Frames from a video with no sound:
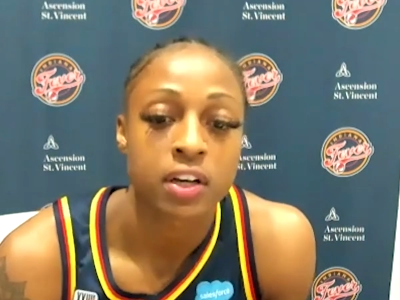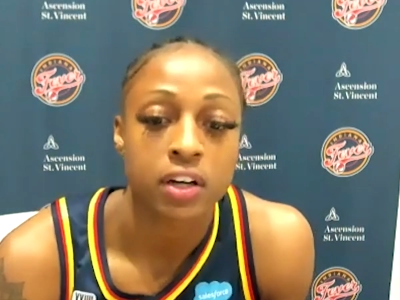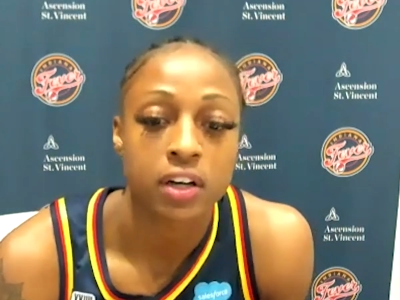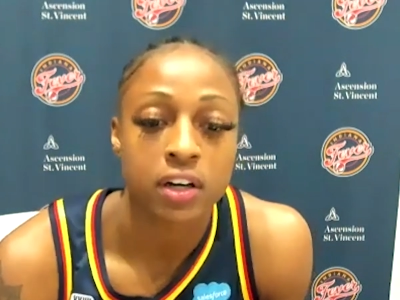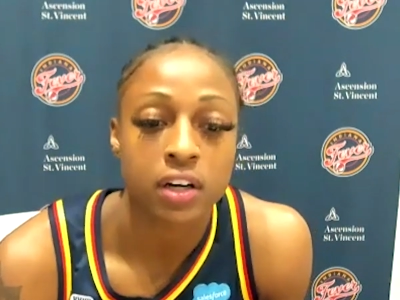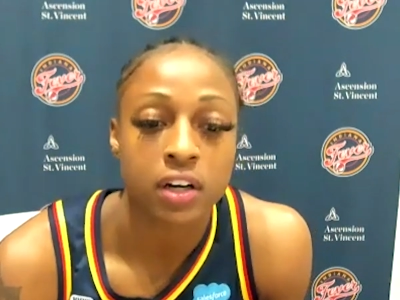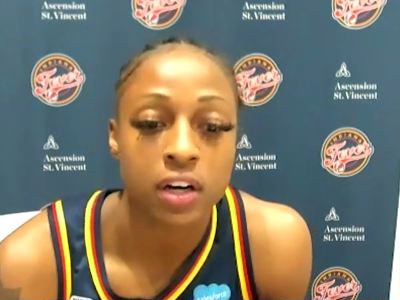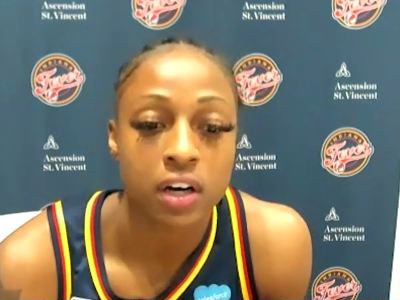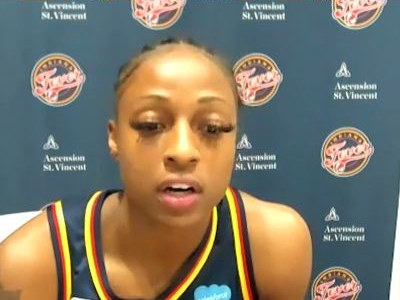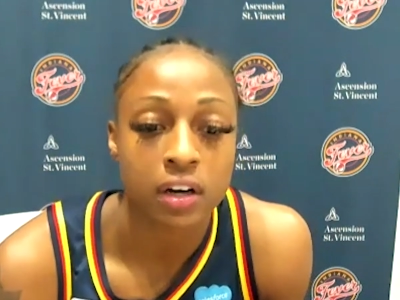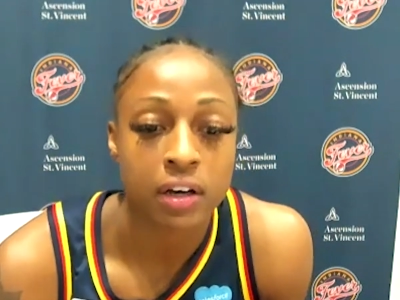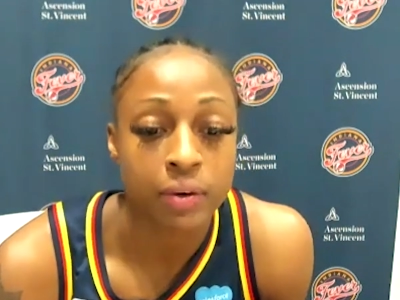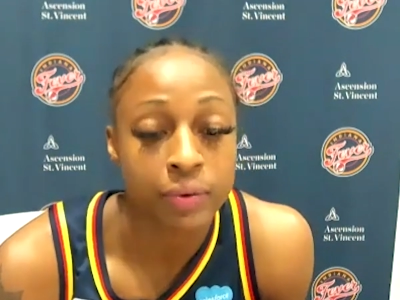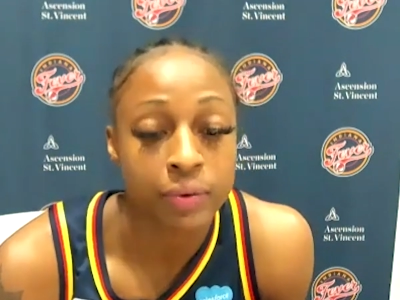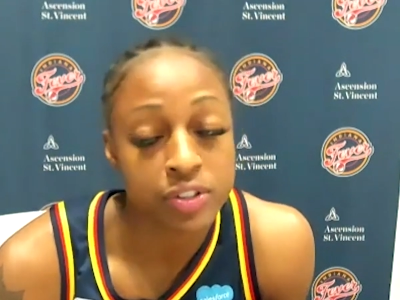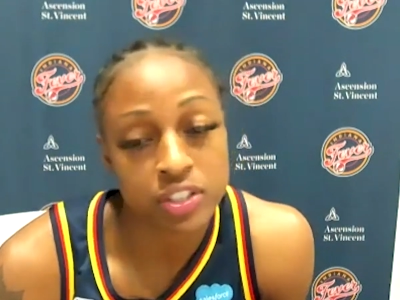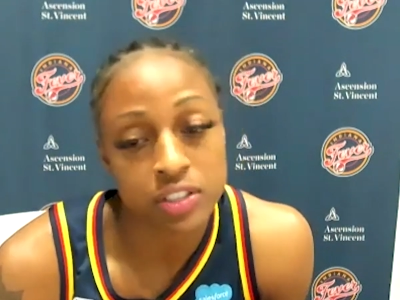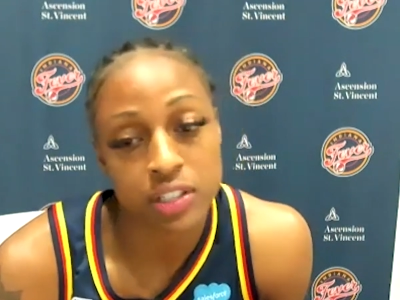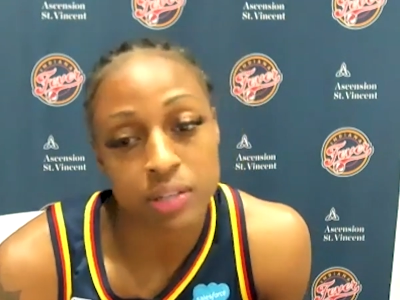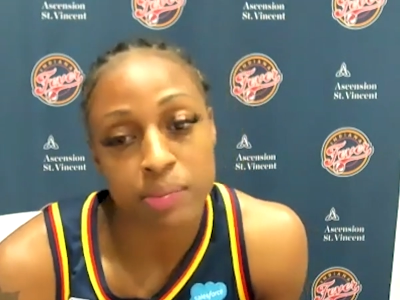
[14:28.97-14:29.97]
and we
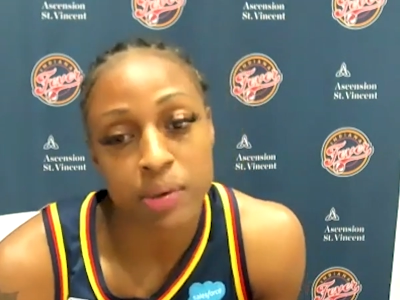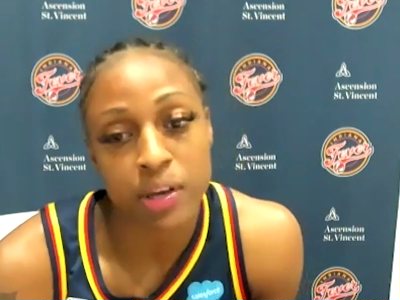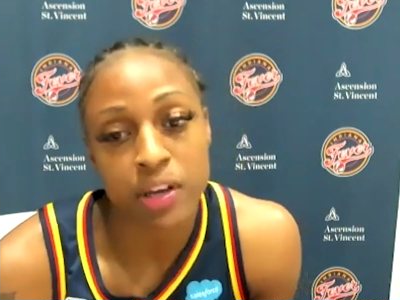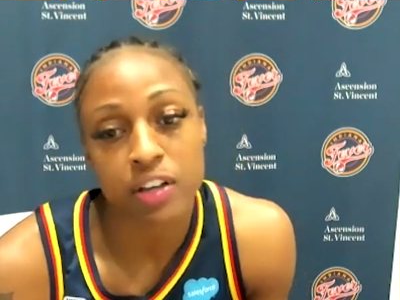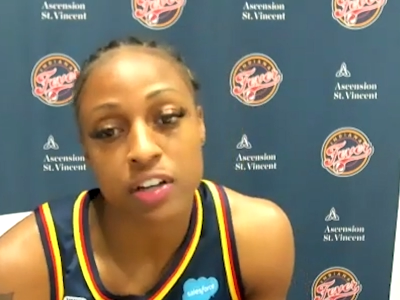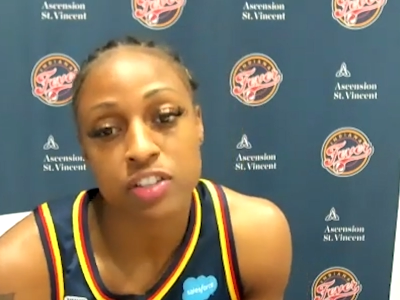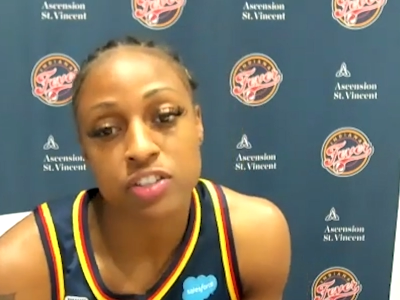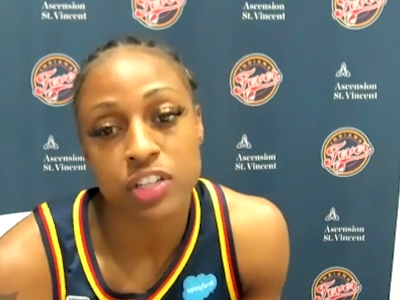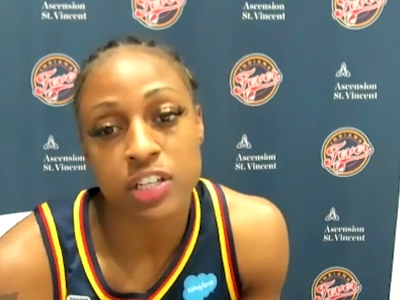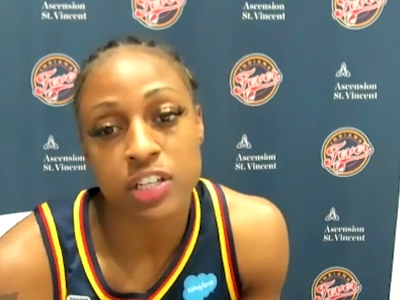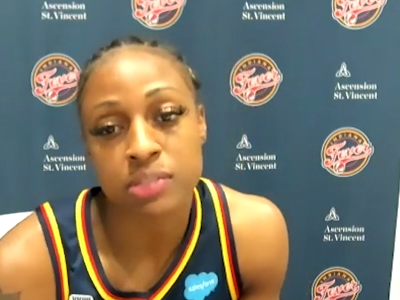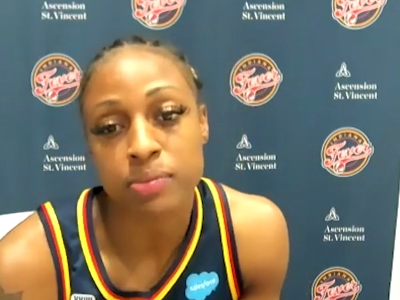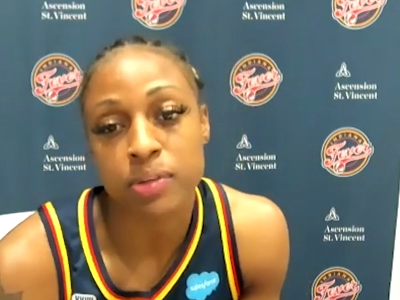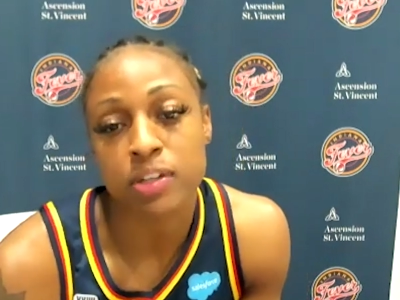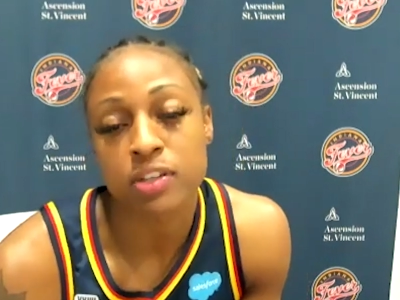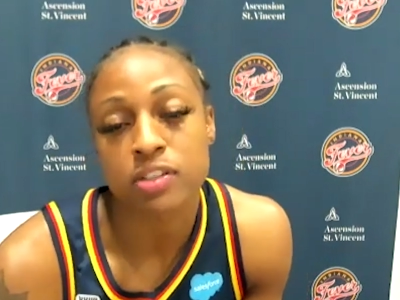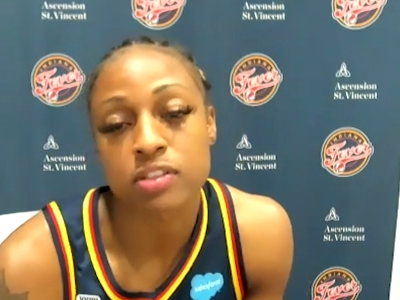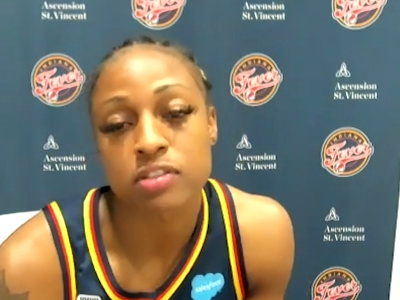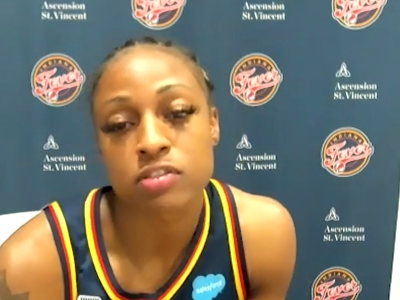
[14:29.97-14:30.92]
just didn't make an adjustment.